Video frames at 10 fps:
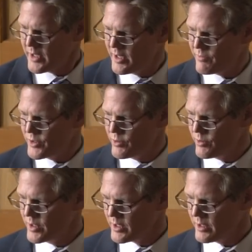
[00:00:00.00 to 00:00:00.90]
If
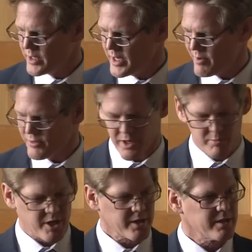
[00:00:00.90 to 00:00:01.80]
you look at African
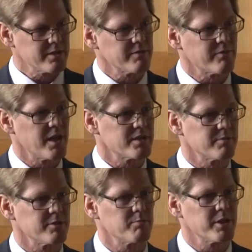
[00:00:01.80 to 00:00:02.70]
American
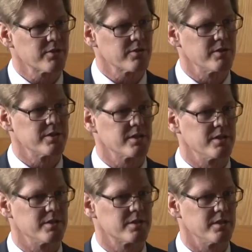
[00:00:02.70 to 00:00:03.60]
disenfranchisement, the picture is,
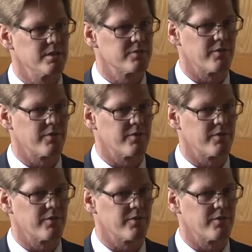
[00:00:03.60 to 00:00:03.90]
is, is